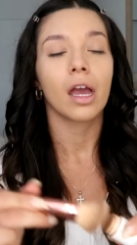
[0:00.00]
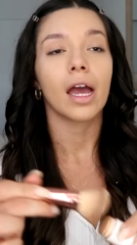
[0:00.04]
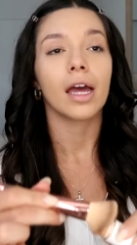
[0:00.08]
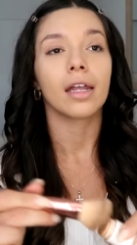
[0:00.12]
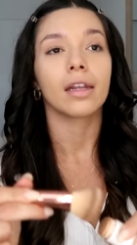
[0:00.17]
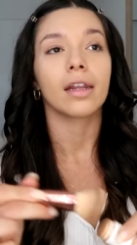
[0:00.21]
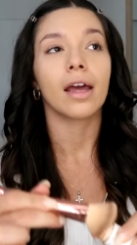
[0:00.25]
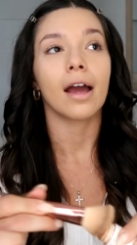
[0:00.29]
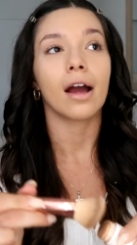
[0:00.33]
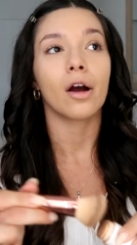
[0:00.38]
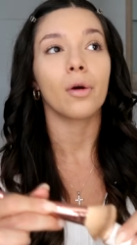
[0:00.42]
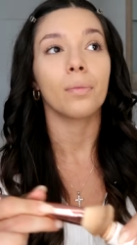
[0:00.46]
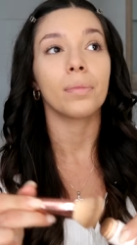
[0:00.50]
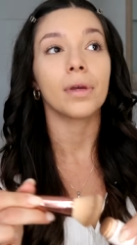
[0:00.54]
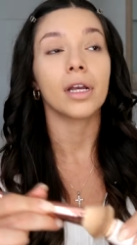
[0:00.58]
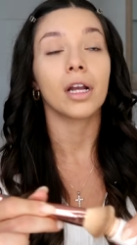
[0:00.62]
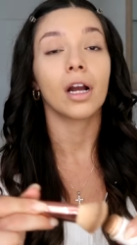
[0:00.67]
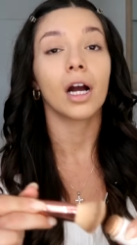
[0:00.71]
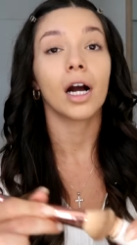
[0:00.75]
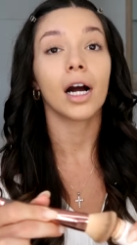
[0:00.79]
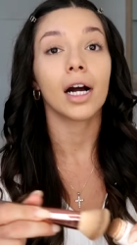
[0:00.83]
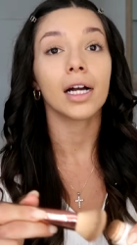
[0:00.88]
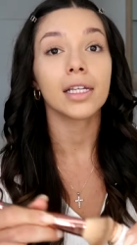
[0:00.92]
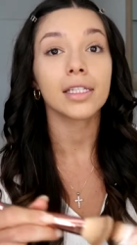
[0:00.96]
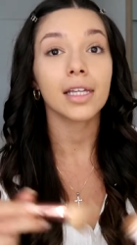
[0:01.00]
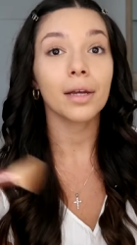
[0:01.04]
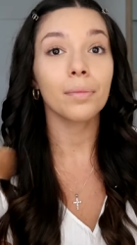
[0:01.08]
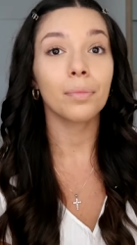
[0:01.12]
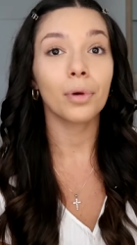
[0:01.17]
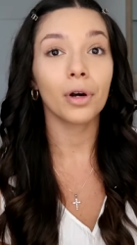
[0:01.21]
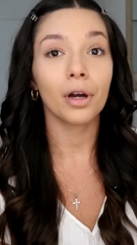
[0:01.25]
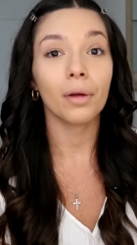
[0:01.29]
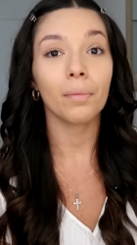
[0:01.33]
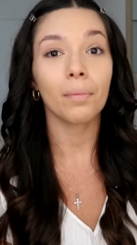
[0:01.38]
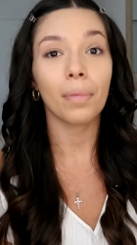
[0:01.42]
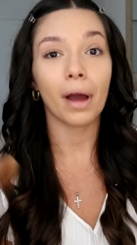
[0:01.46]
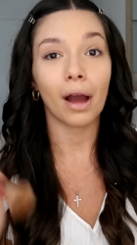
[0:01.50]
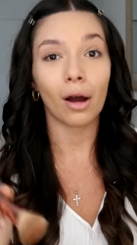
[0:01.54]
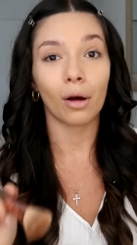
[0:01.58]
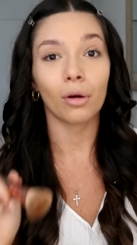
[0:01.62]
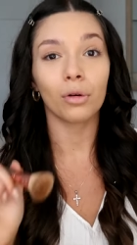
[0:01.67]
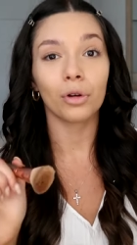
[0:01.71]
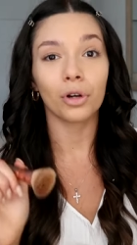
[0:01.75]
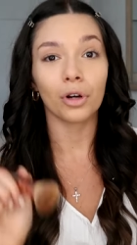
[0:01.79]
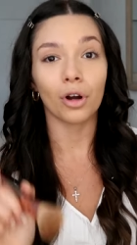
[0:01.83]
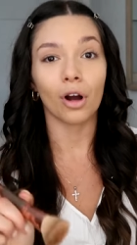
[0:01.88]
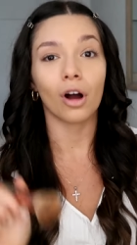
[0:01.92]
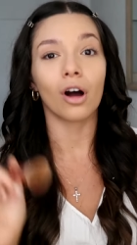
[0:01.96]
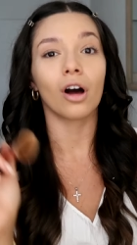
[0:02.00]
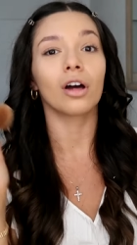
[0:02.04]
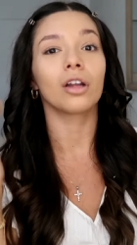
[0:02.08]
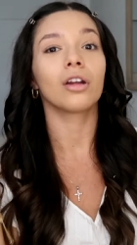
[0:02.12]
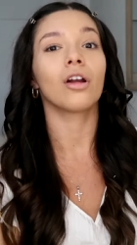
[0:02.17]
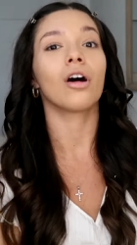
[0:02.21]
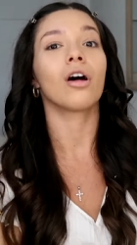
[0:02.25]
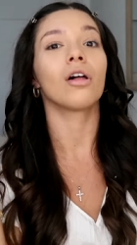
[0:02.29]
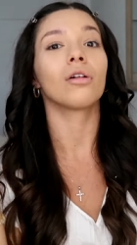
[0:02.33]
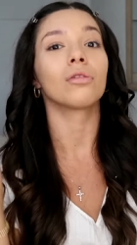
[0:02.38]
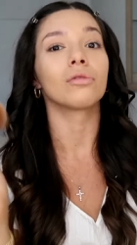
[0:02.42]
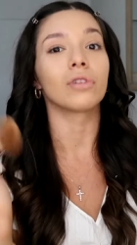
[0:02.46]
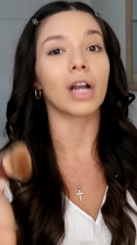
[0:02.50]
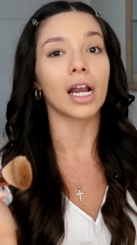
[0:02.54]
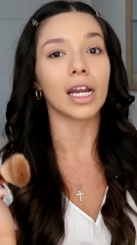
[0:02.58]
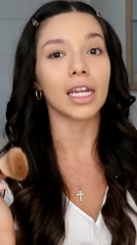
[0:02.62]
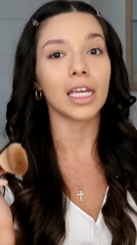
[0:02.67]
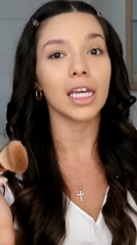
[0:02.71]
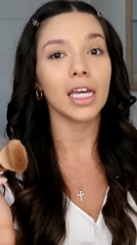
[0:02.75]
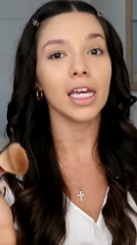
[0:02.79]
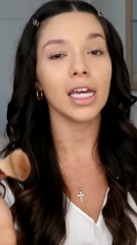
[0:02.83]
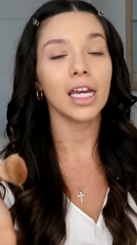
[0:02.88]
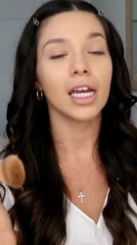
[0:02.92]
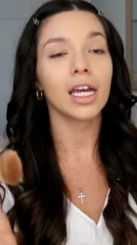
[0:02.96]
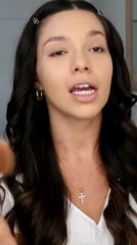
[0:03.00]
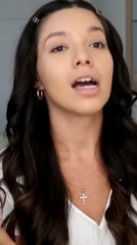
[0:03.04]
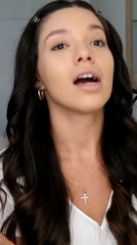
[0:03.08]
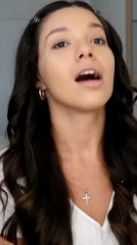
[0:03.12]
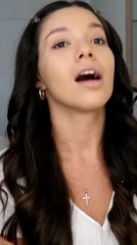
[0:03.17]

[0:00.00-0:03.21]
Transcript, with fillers: And now, because I put powder on already,